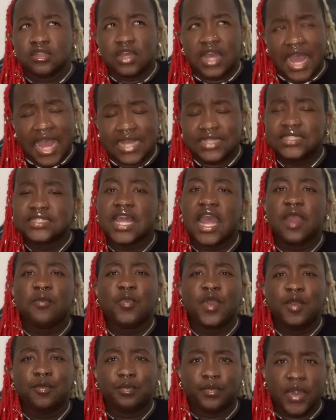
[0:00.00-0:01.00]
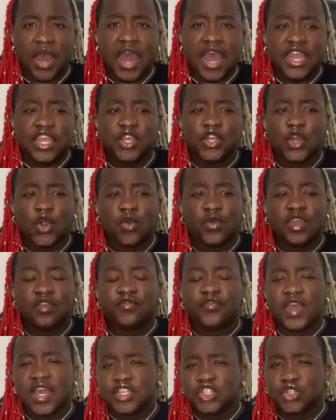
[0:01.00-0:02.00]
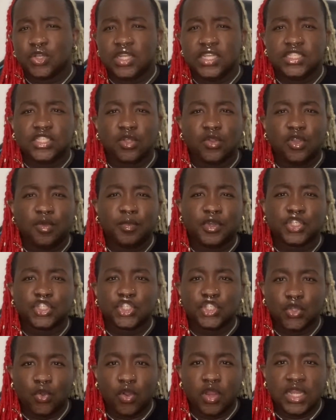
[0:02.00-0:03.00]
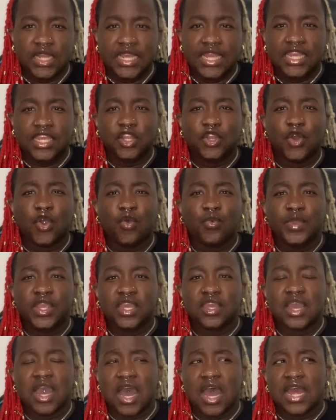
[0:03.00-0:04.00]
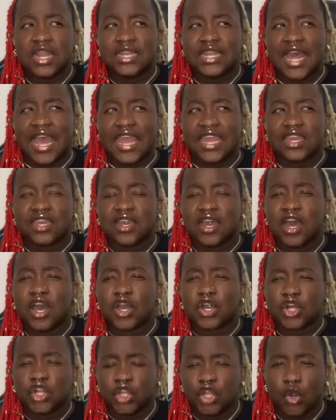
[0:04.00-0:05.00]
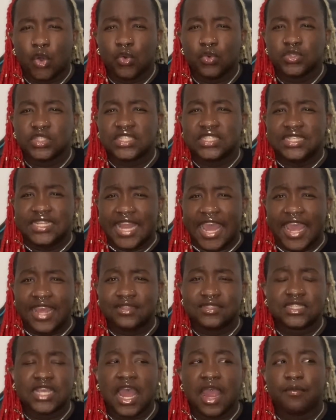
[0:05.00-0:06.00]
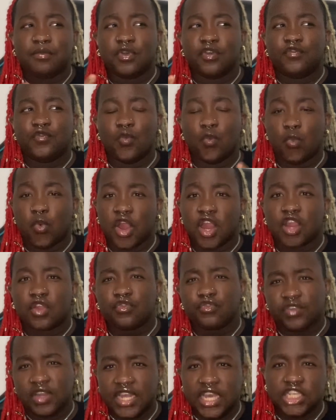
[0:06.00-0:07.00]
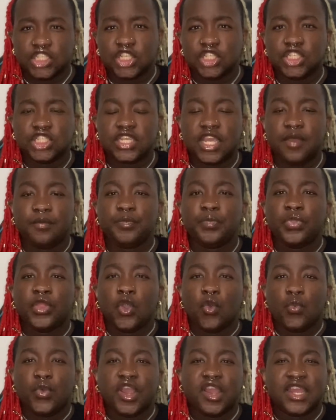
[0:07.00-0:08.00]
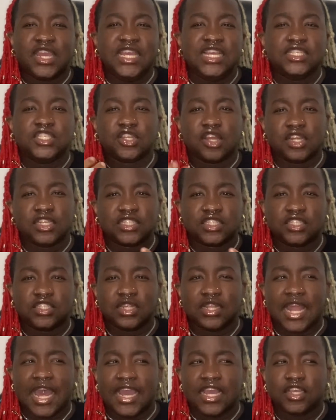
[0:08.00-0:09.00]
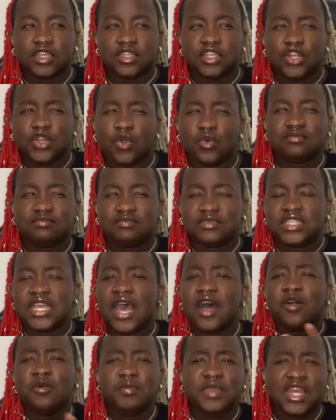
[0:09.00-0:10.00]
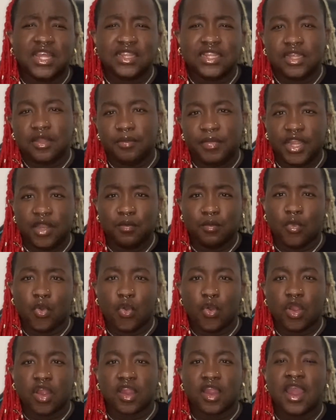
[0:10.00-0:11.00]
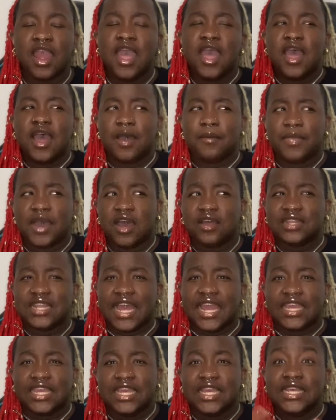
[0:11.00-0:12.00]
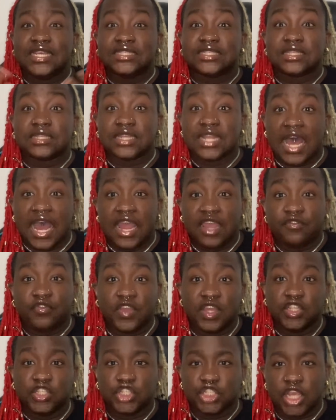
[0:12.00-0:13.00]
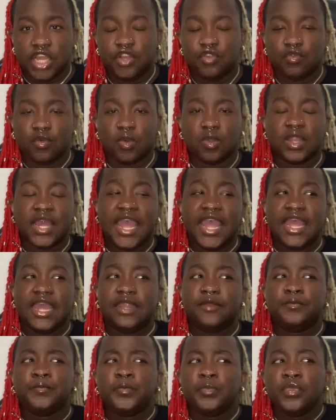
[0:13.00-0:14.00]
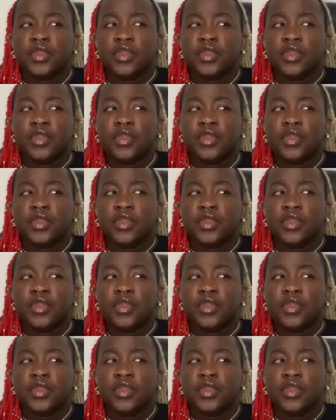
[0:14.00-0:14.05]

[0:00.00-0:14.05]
as time went by, you know, eventually, slowly but surely, you know, we got like a close-knit type of work relationship where he starts to, like, you know, tell me a little bit more about, like, his life in general. And